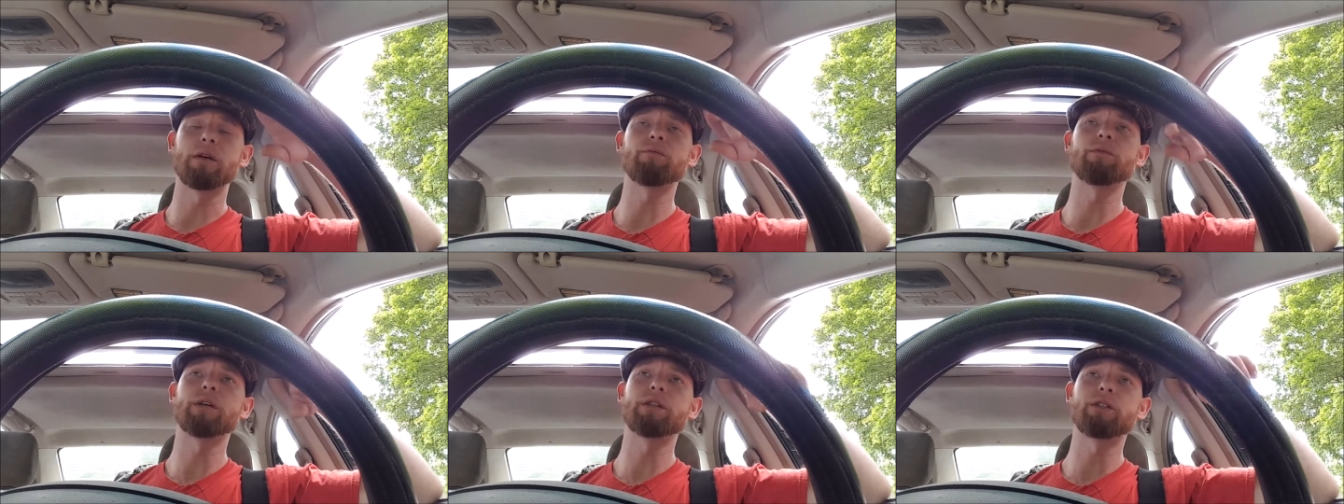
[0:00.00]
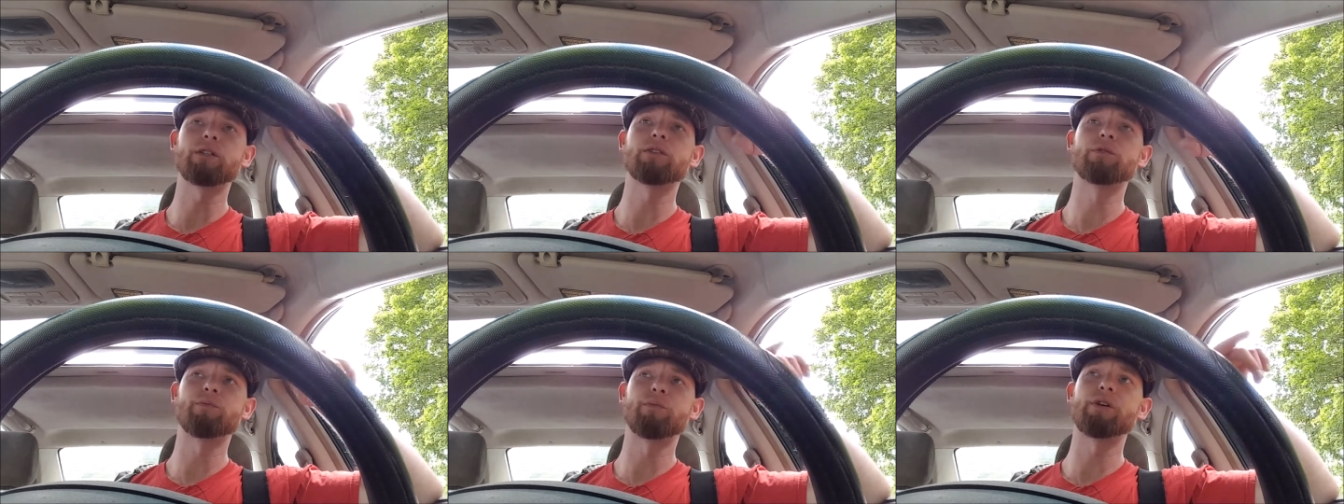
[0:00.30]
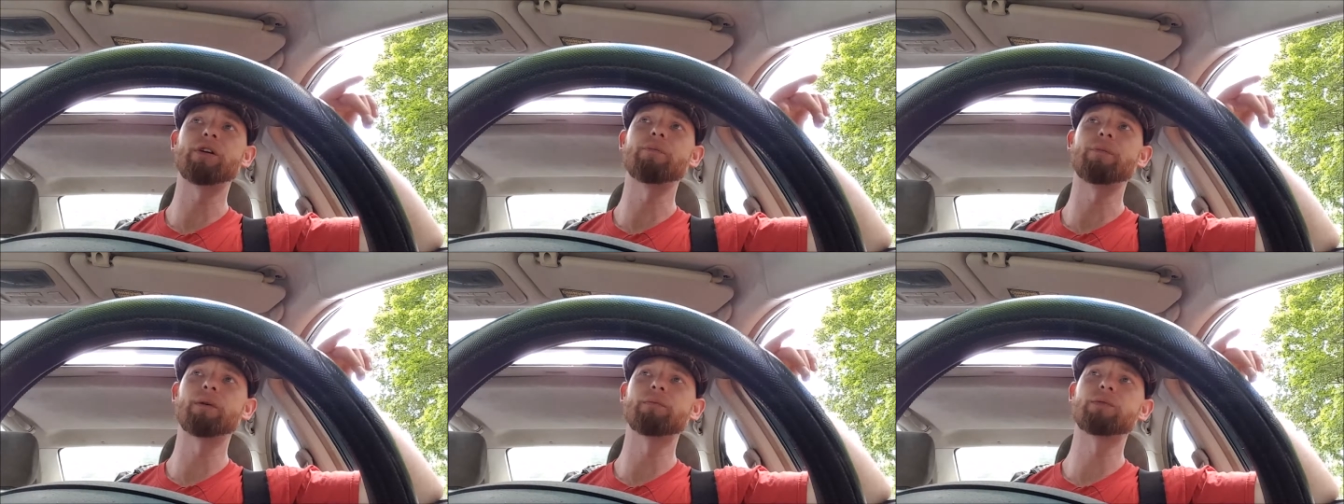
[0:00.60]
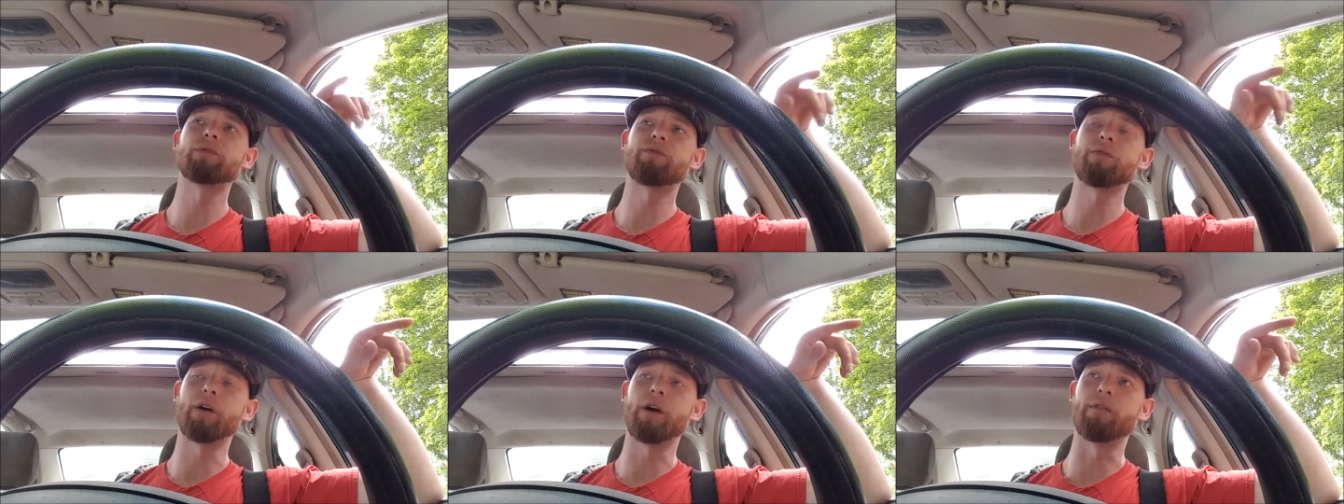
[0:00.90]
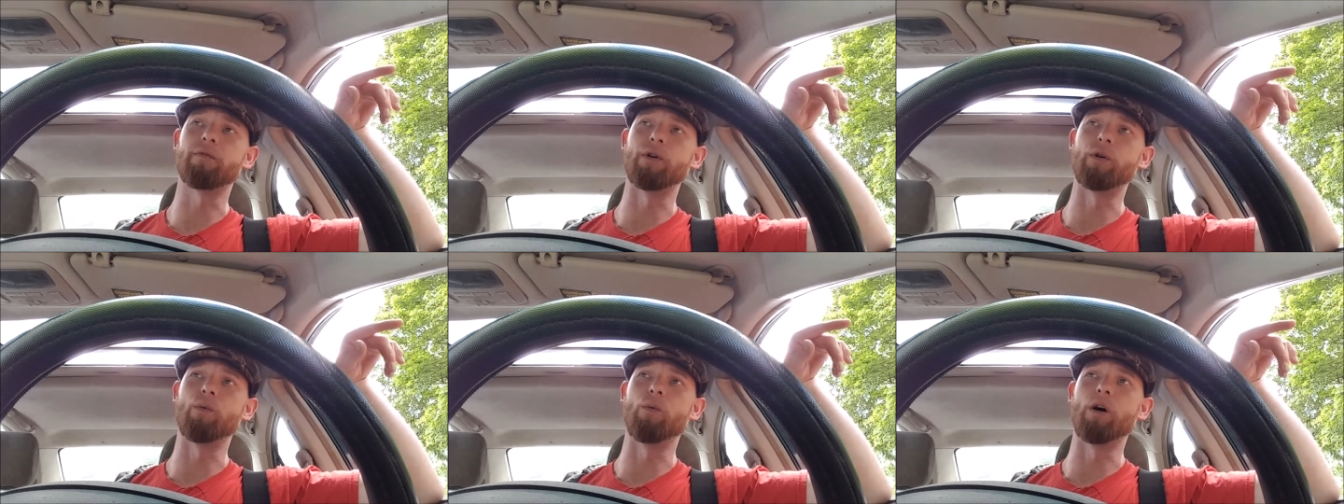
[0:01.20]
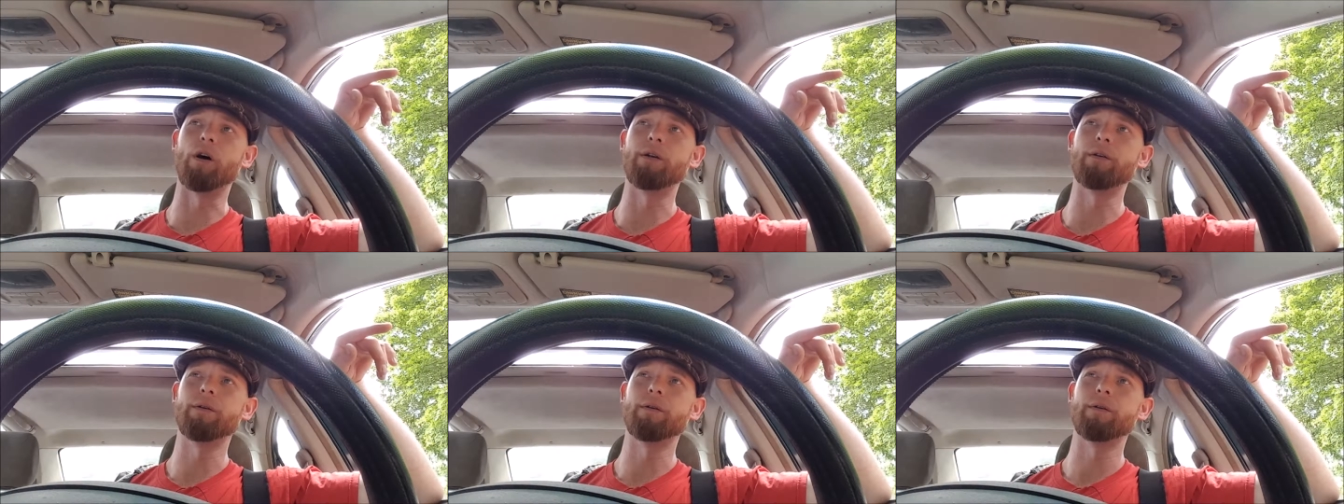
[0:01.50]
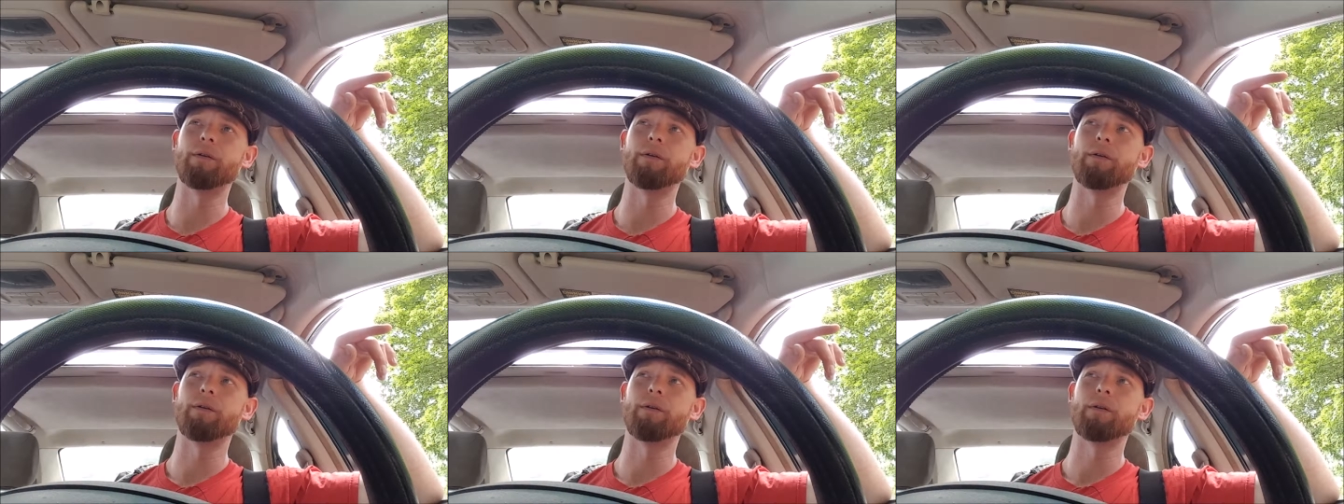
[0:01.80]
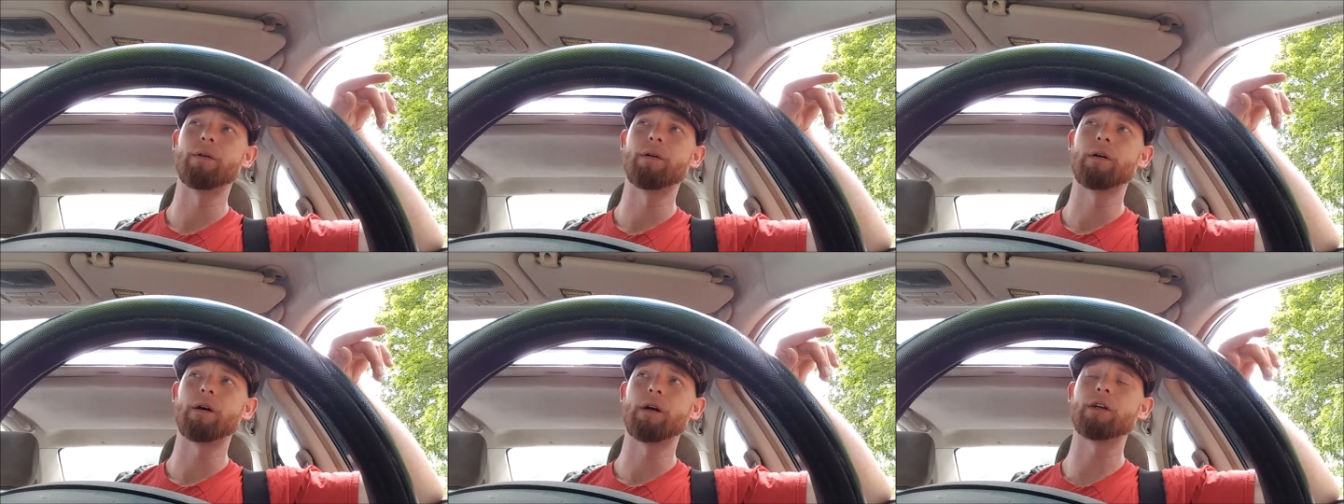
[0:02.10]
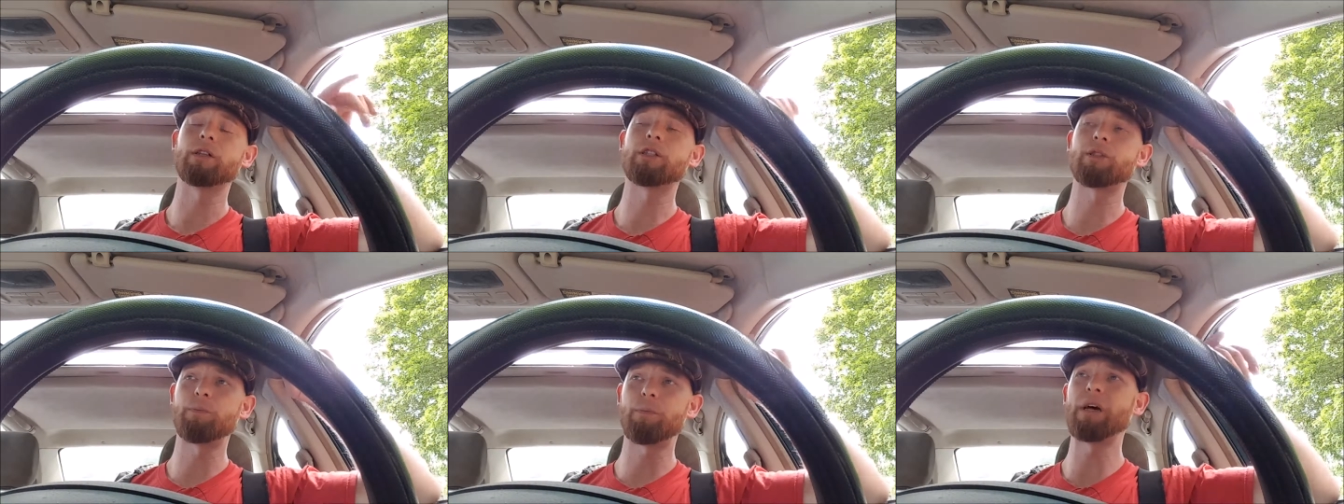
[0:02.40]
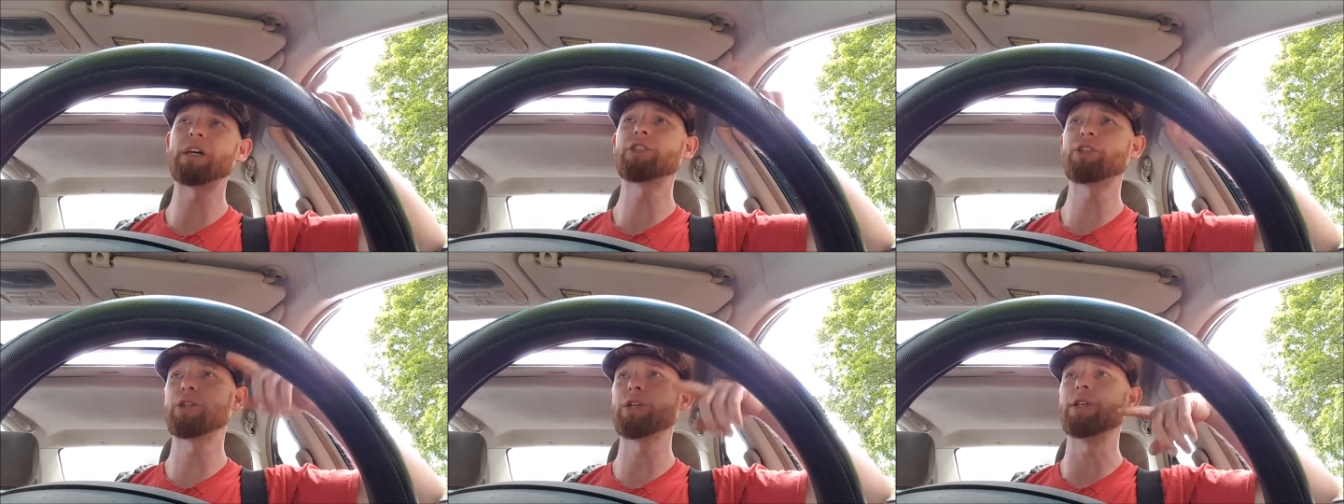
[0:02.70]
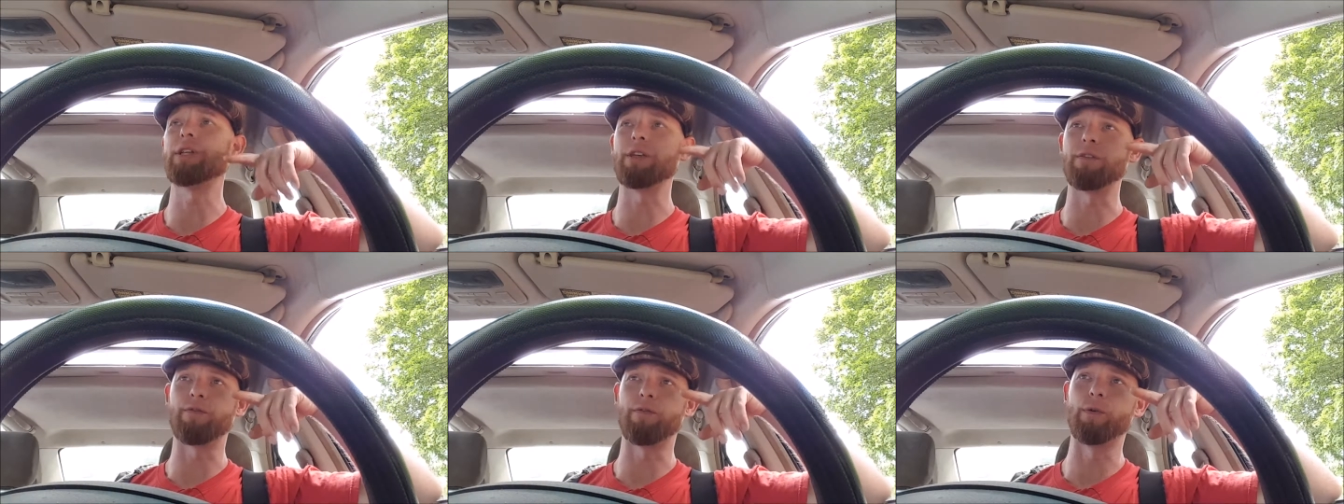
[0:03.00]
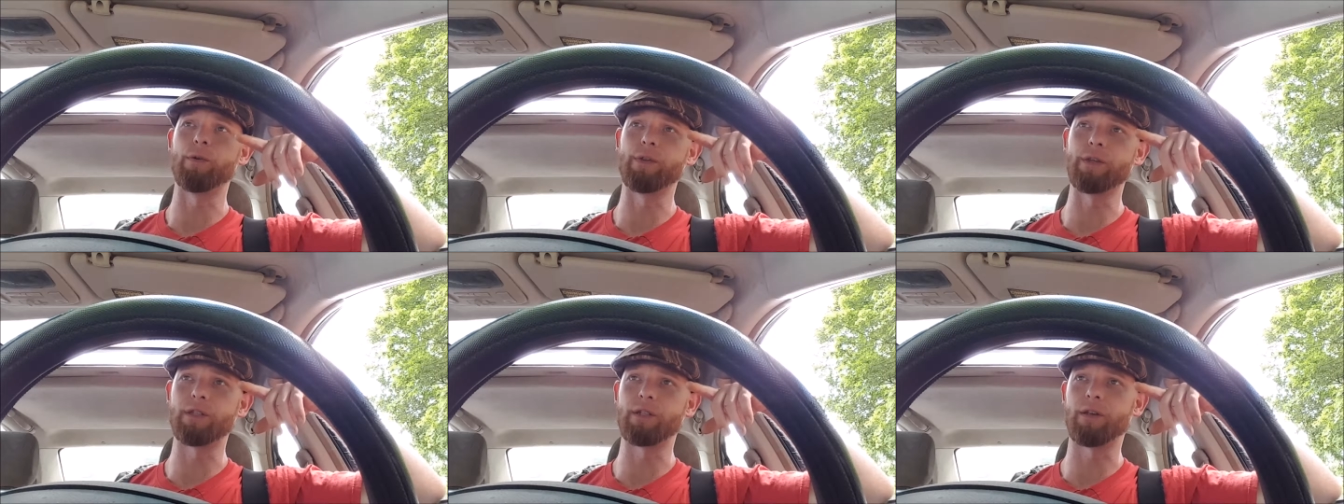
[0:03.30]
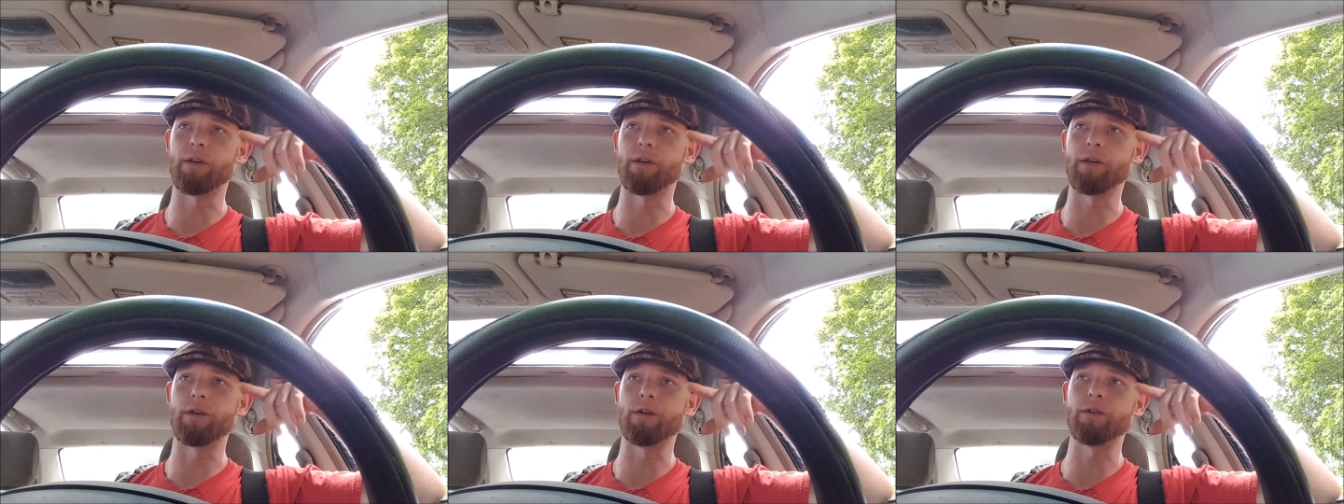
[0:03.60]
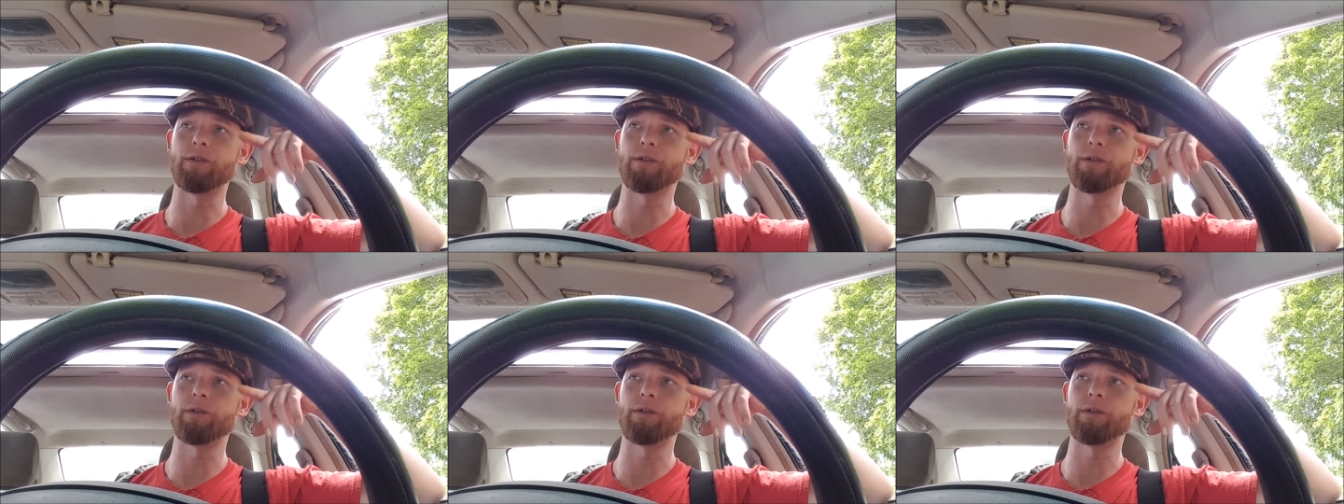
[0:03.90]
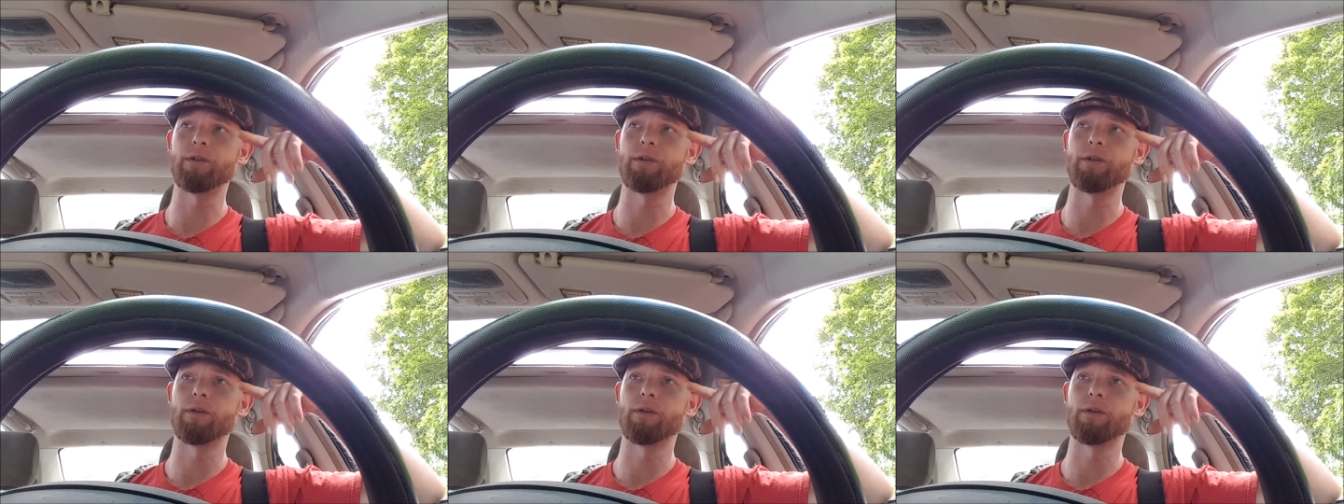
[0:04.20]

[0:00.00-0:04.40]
raises premiums for everyone, especially for the sickest,